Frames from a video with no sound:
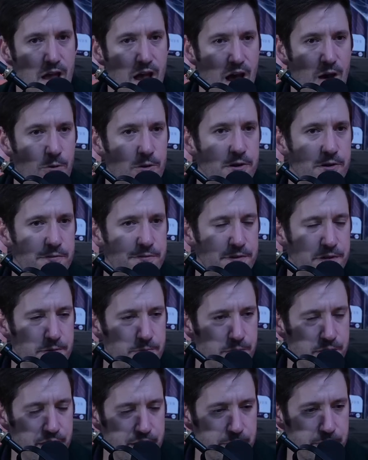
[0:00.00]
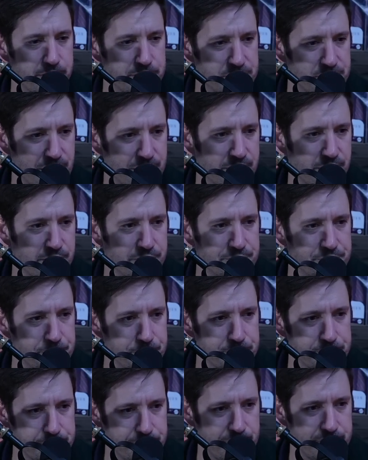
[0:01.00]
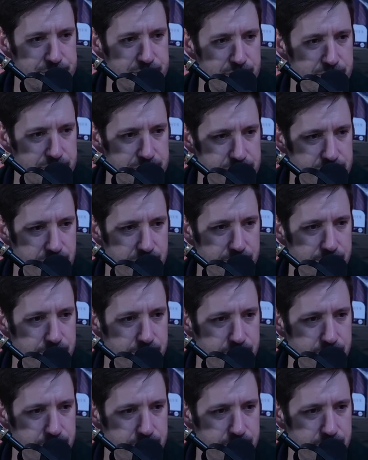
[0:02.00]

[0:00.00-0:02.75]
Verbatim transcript: I wonder if anyone, like, reached out to their Jewish friends at this time.